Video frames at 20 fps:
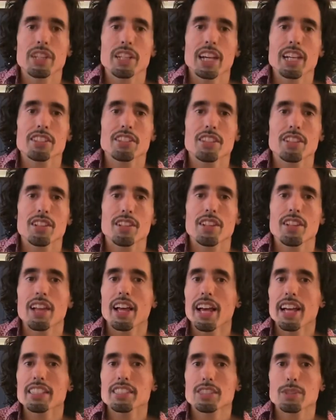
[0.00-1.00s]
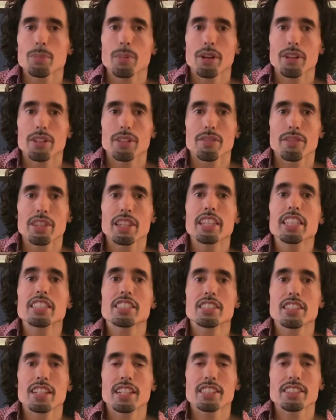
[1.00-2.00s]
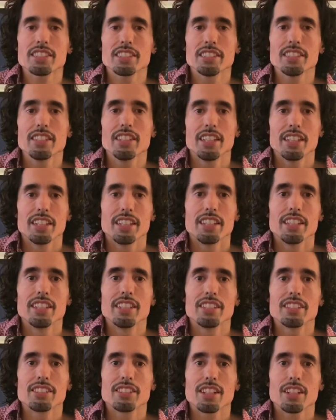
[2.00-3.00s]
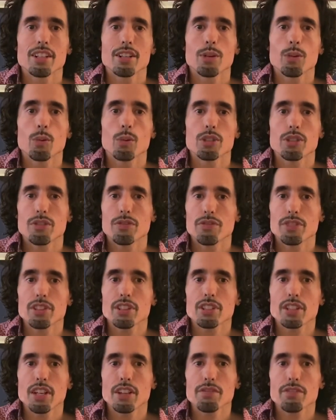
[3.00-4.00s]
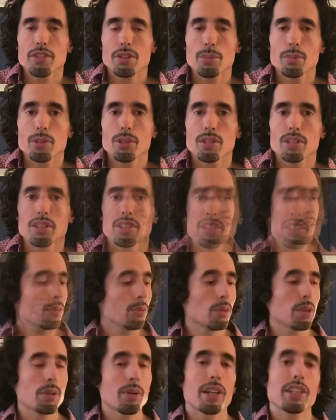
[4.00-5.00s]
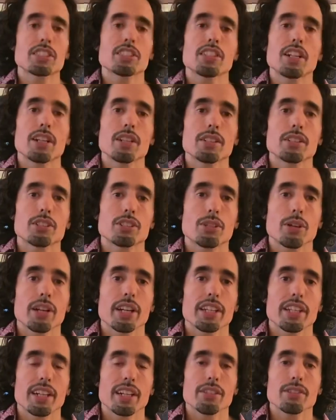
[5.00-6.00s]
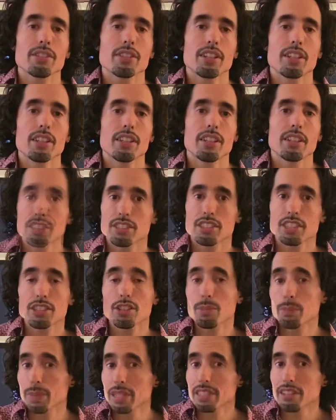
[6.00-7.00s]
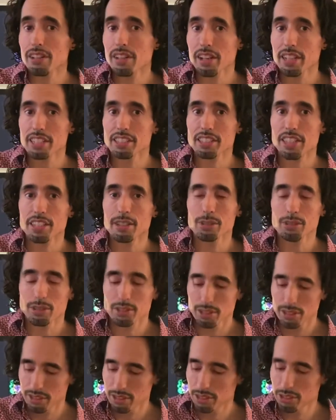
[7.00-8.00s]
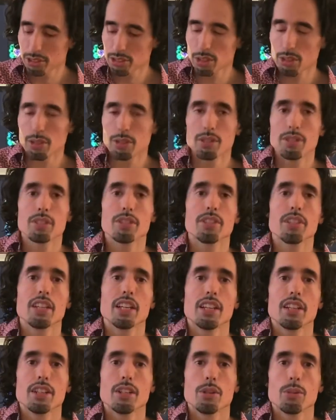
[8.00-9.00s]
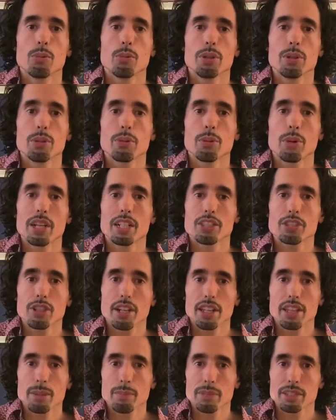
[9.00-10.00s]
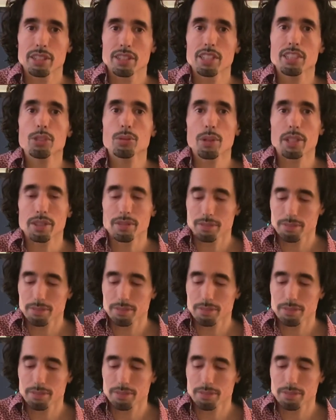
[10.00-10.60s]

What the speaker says: on to the last part of this lesson is when you feel comfortable, we want to start trying out single beat rasgueos. So we would want to try them this way.